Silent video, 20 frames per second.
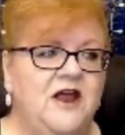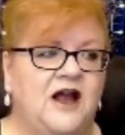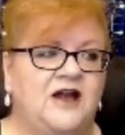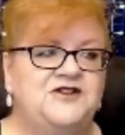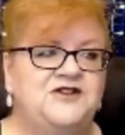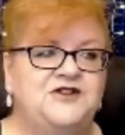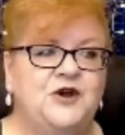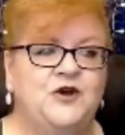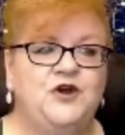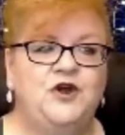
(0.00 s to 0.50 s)
And
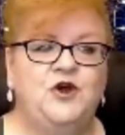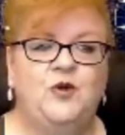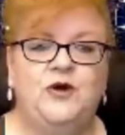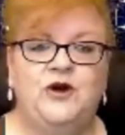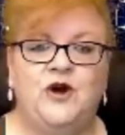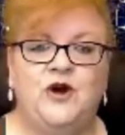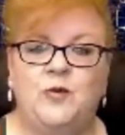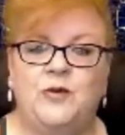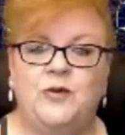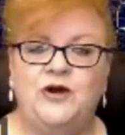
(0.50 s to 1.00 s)
so you would
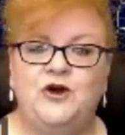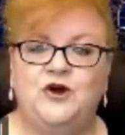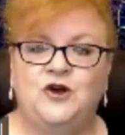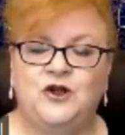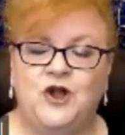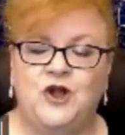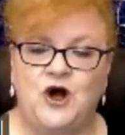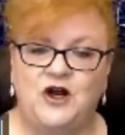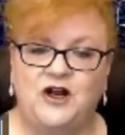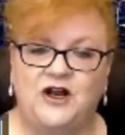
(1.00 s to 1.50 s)
open your
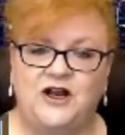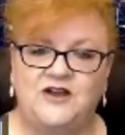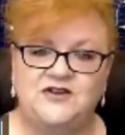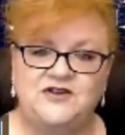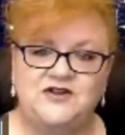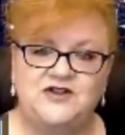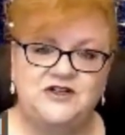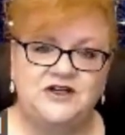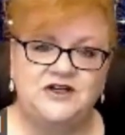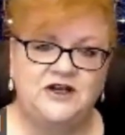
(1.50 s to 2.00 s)

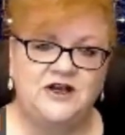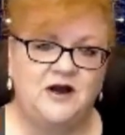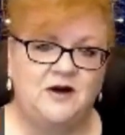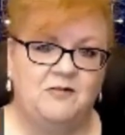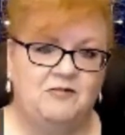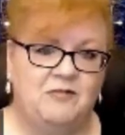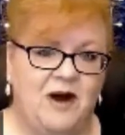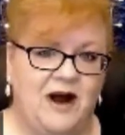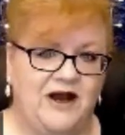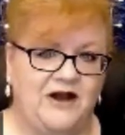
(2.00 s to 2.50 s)
longest
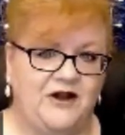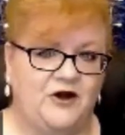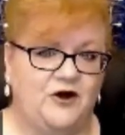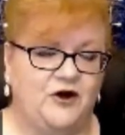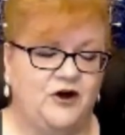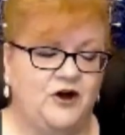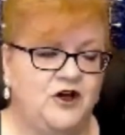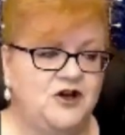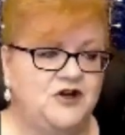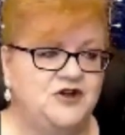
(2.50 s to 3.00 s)

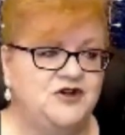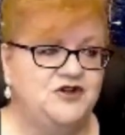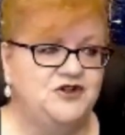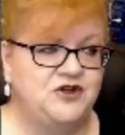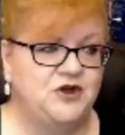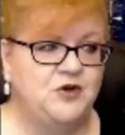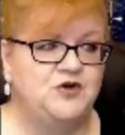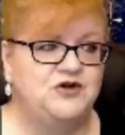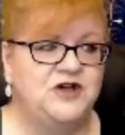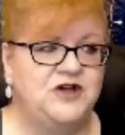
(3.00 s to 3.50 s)
minor
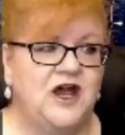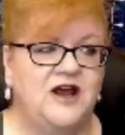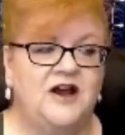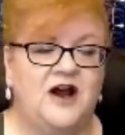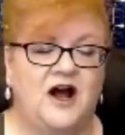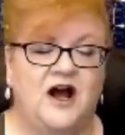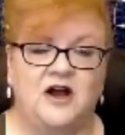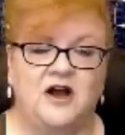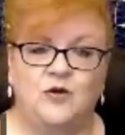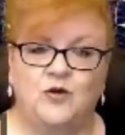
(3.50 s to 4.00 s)
suit. And
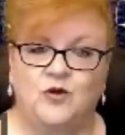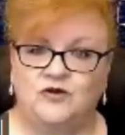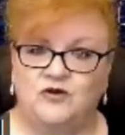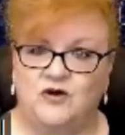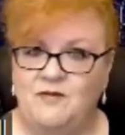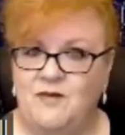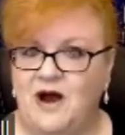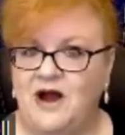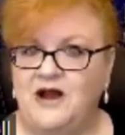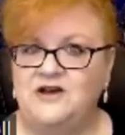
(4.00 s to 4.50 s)
I will
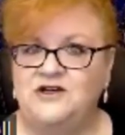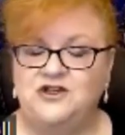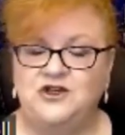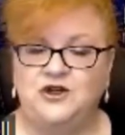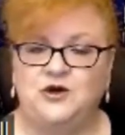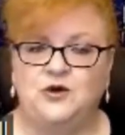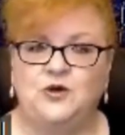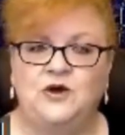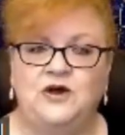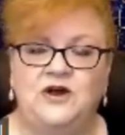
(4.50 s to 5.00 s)
remind
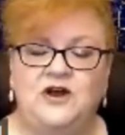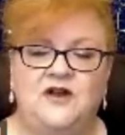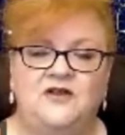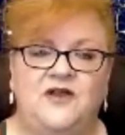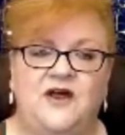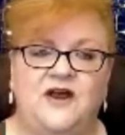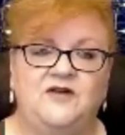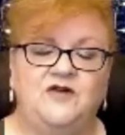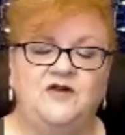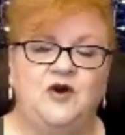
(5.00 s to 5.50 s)
you
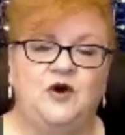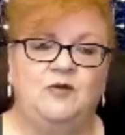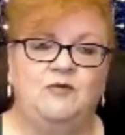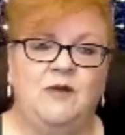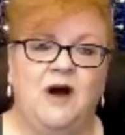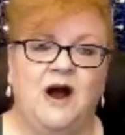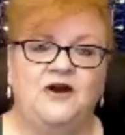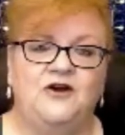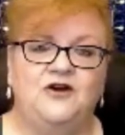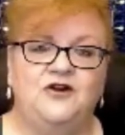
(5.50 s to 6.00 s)
that if your
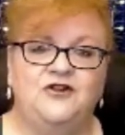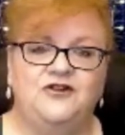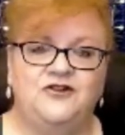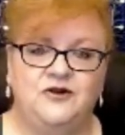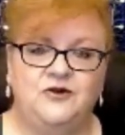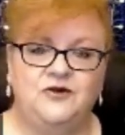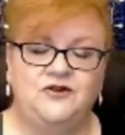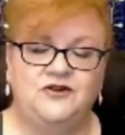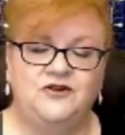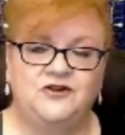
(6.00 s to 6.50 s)
minor
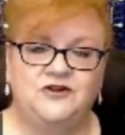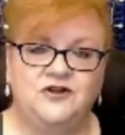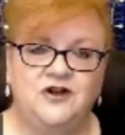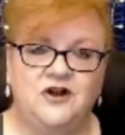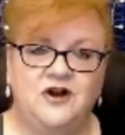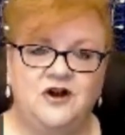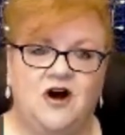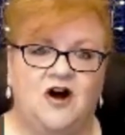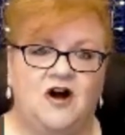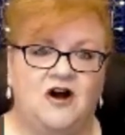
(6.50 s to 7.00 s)
suits
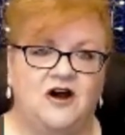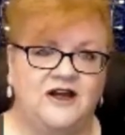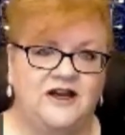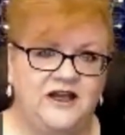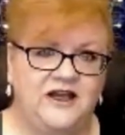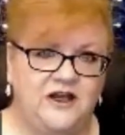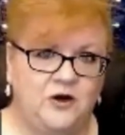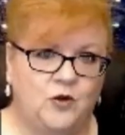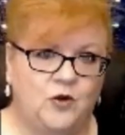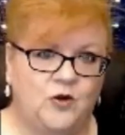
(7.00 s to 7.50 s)
are
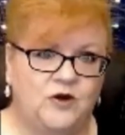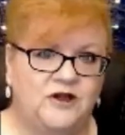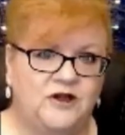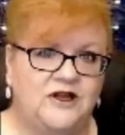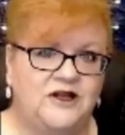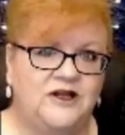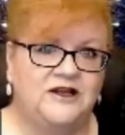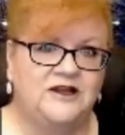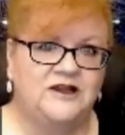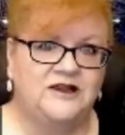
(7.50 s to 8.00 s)
equal
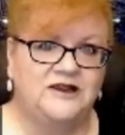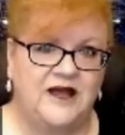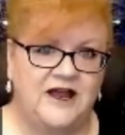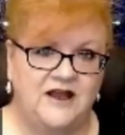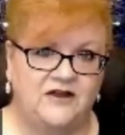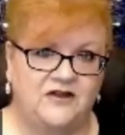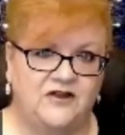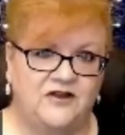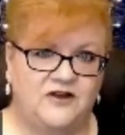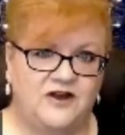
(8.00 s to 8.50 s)

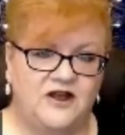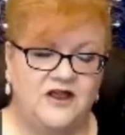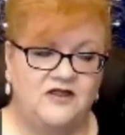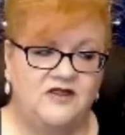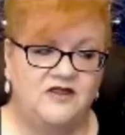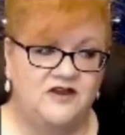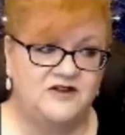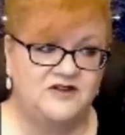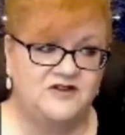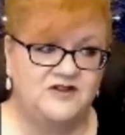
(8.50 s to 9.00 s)
length, in
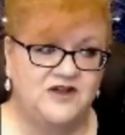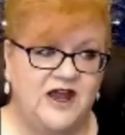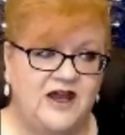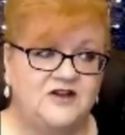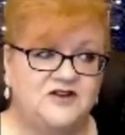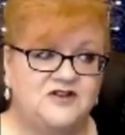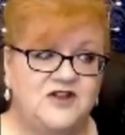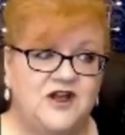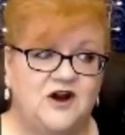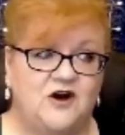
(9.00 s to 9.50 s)
this
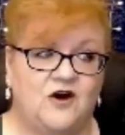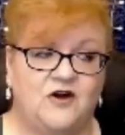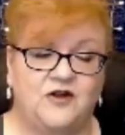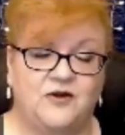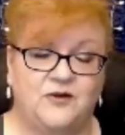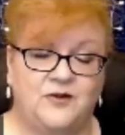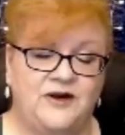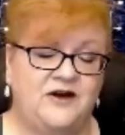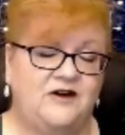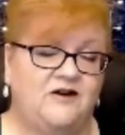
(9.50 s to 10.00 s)
case, they are
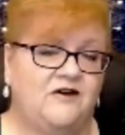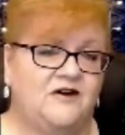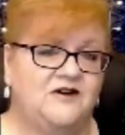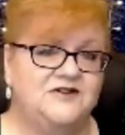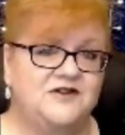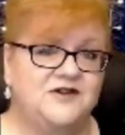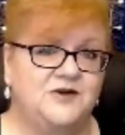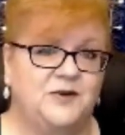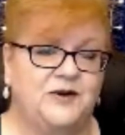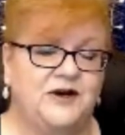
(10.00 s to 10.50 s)
3 cards
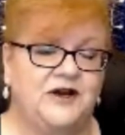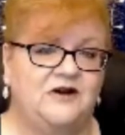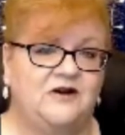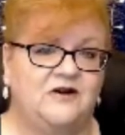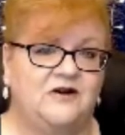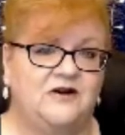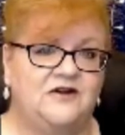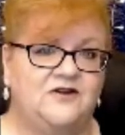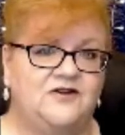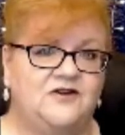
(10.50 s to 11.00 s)
and 3
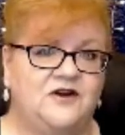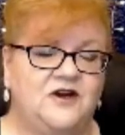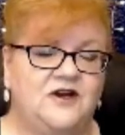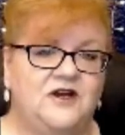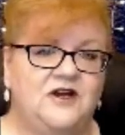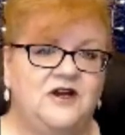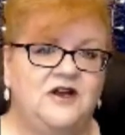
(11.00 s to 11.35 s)
cards,